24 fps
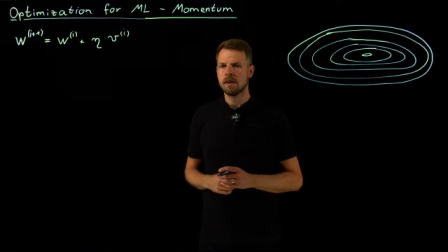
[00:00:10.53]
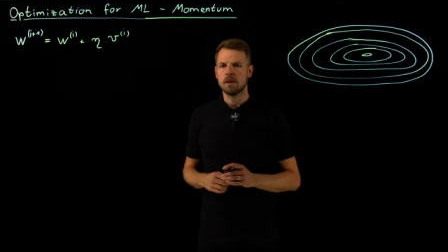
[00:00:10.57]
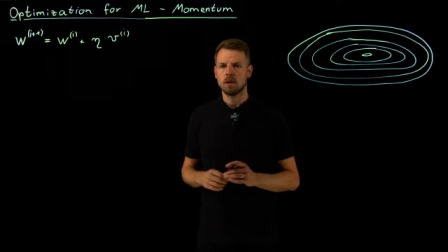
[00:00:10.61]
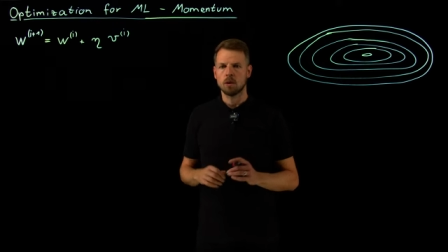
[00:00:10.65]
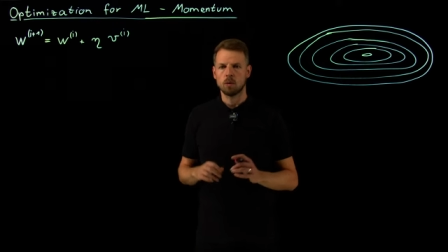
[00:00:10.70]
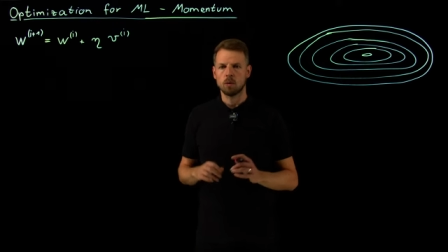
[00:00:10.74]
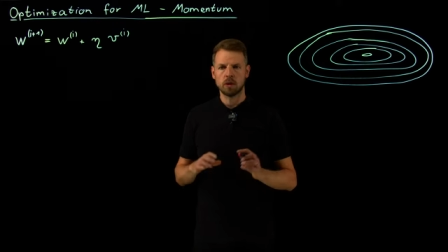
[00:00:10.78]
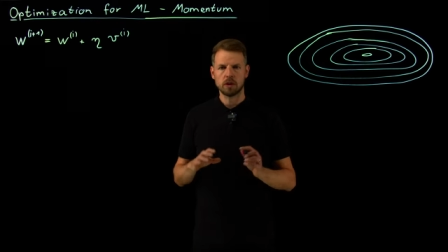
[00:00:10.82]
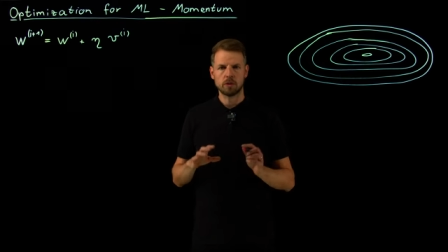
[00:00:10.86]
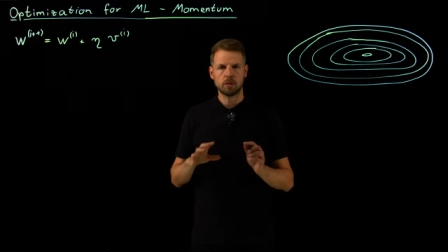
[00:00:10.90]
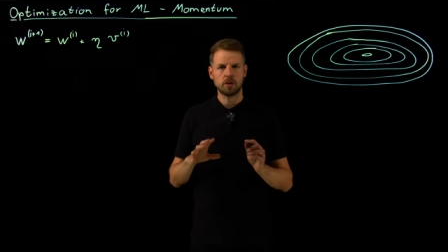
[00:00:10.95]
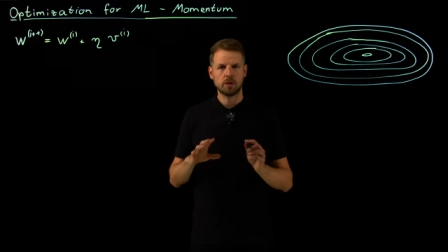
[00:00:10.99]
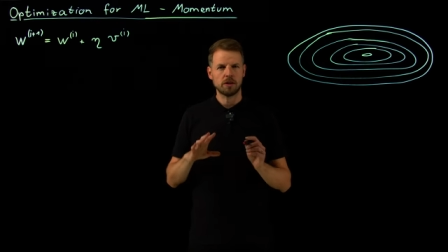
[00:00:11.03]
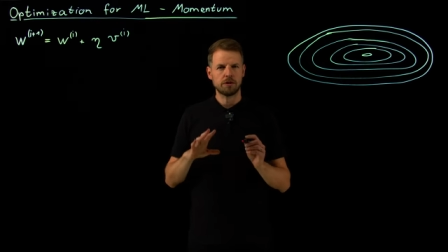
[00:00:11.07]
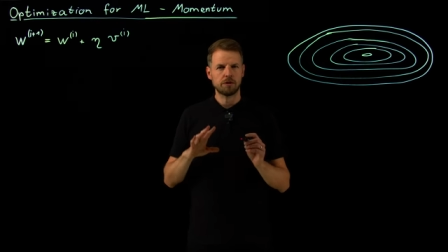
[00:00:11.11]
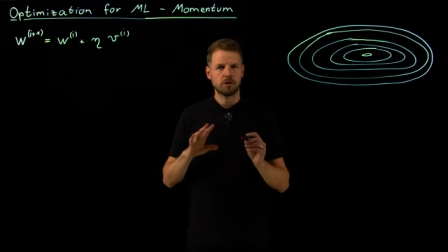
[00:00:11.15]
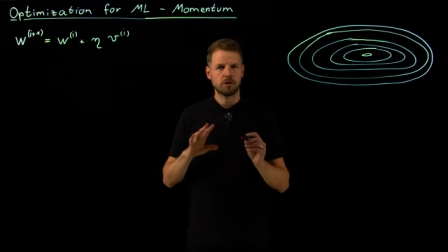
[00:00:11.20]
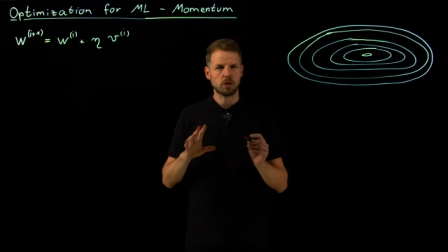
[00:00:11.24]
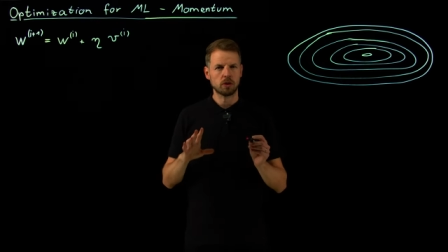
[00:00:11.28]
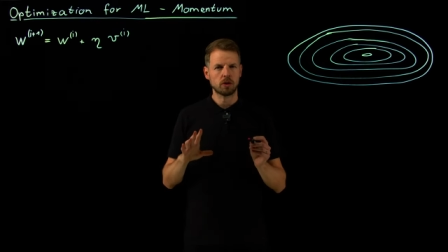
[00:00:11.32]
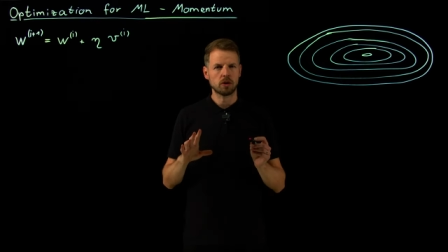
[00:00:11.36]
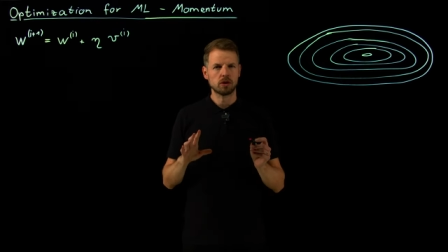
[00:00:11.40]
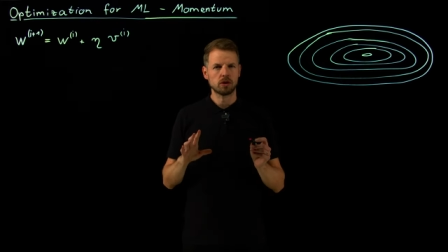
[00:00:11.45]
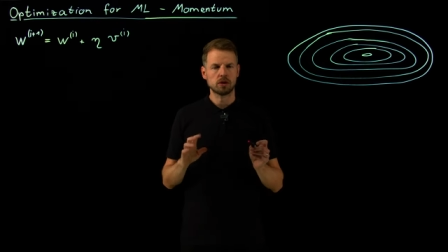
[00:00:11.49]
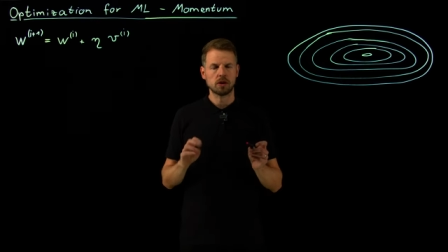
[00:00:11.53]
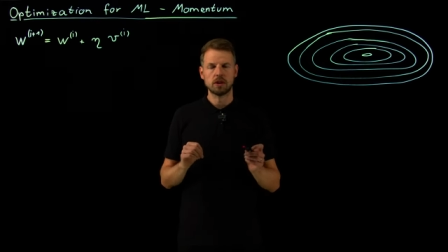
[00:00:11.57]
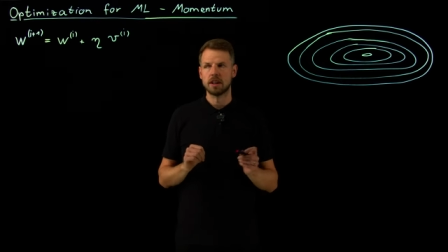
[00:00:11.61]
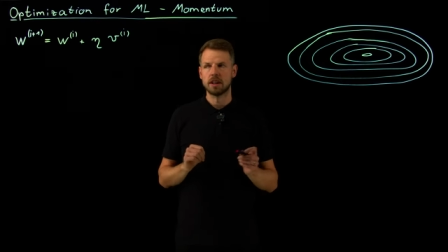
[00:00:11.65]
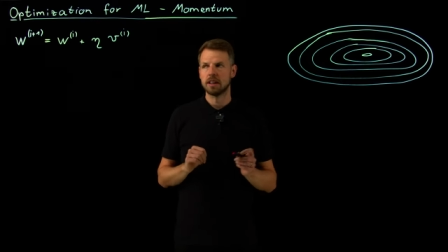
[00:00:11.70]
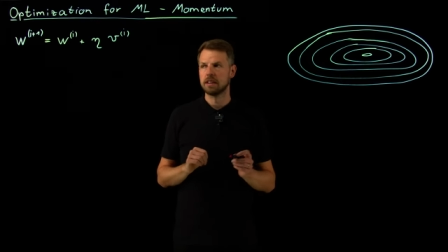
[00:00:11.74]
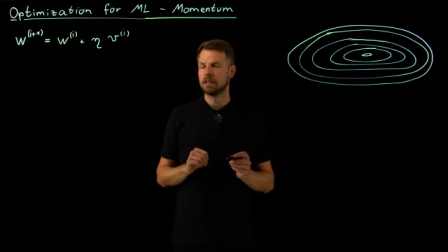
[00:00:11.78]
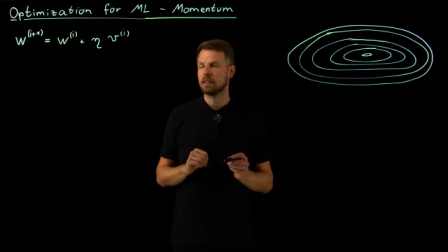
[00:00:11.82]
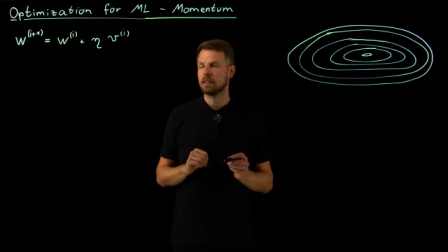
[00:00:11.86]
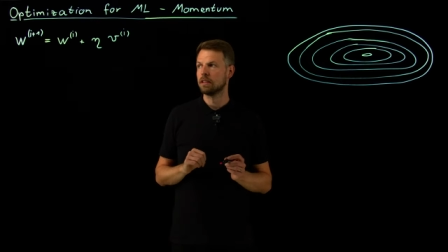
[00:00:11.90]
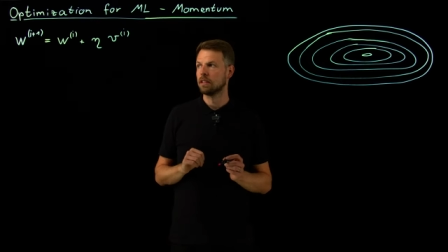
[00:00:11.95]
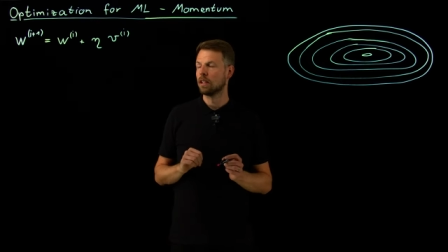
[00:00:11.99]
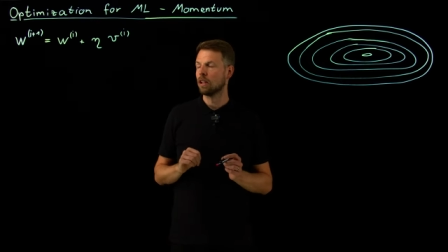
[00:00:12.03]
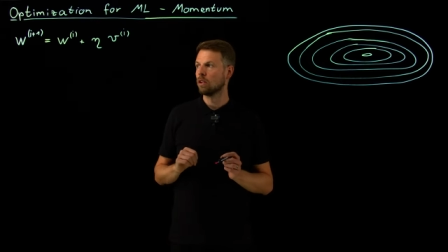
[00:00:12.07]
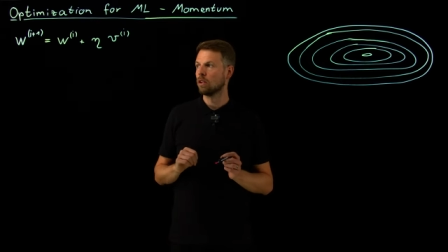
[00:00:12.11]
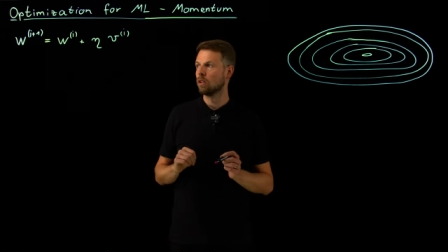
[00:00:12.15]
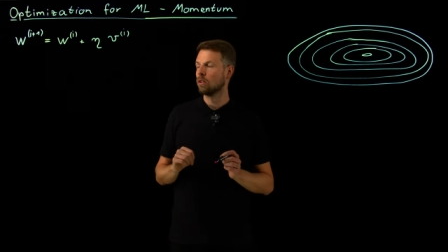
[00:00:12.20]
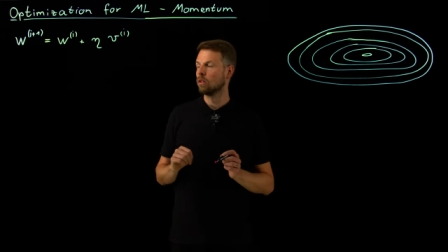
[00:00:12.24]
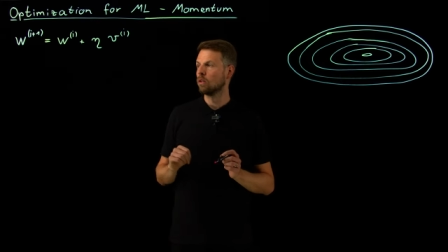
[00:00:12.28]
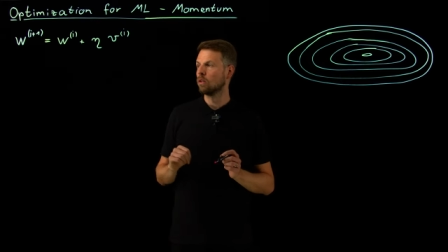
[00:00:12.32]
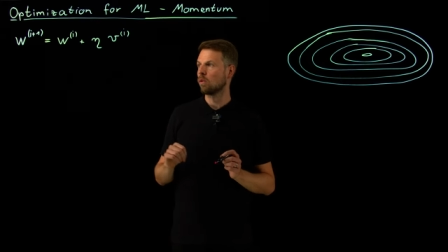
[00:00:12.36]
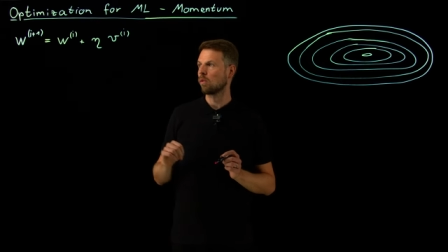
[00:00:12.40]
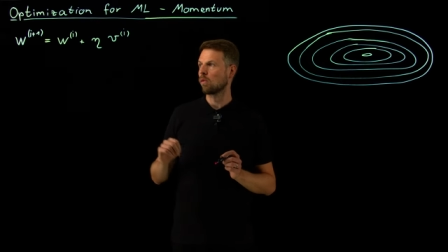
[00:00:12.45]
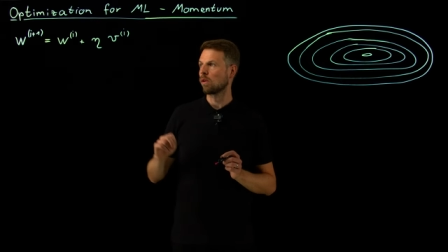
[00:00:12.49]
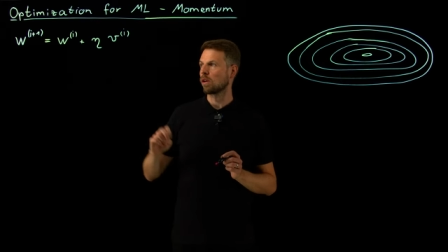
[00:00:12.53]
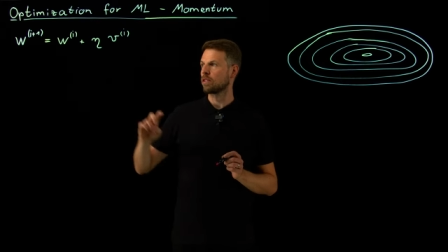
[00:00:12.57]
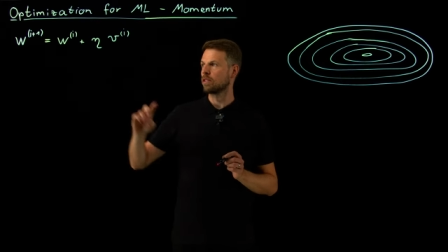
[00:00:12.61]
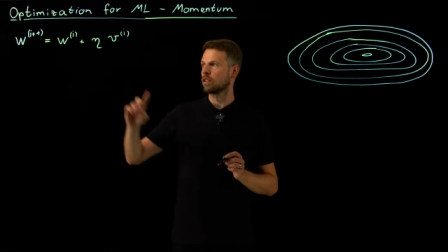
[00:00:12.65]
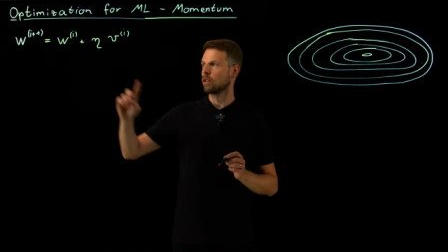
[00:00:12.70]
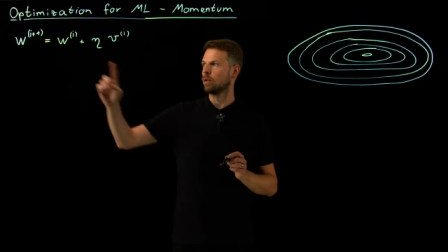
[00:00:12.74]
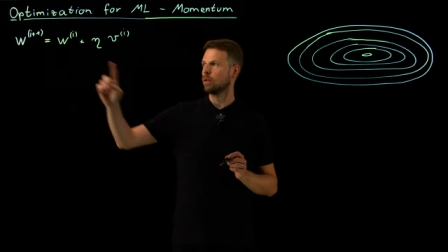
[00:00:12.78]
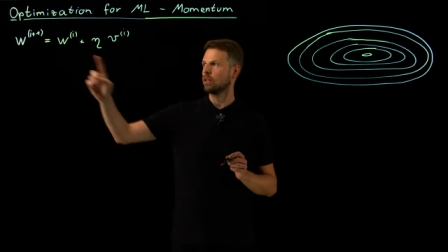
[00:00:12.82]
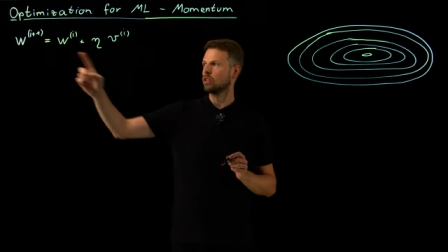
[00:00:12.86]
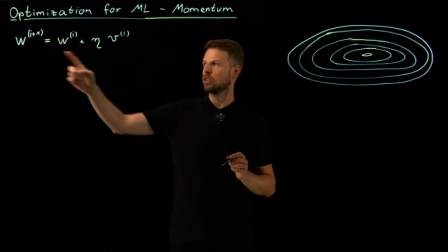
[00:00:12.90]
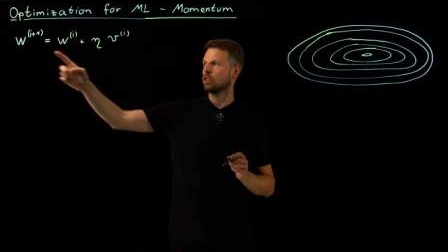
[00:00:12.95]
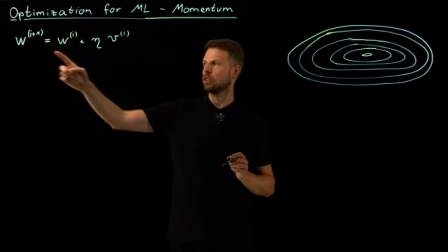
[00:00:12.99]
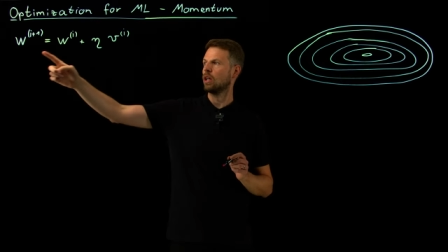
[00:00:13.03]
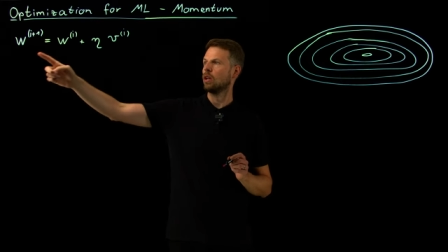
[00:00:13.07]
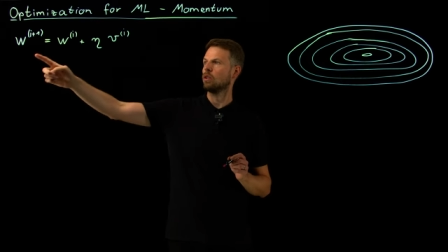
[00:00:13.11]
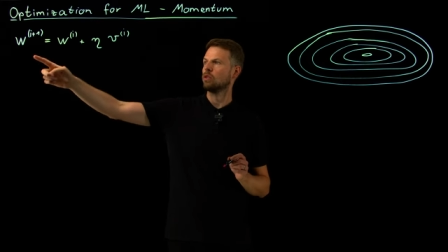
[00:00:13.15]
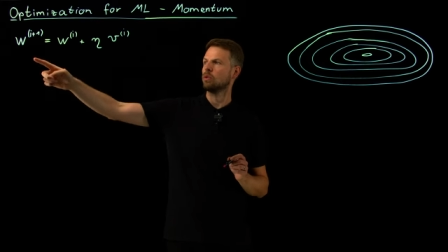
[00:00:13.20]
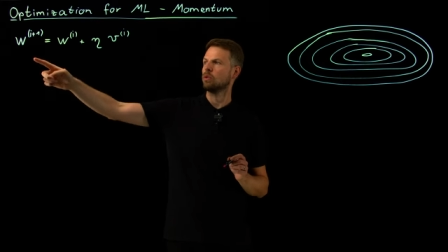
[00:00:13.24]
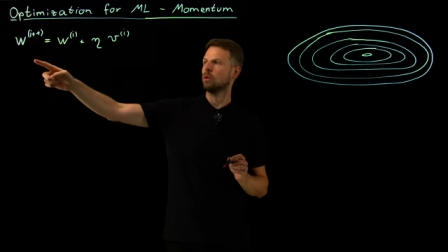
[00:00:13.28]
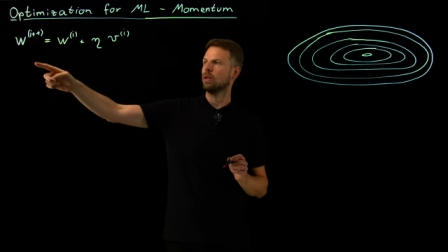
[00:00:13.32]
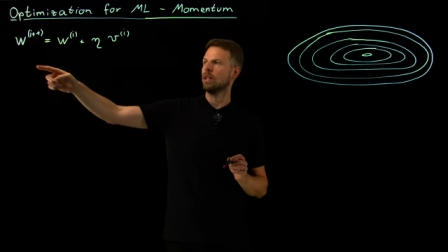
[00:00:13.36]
What we have focused on until now was the question how to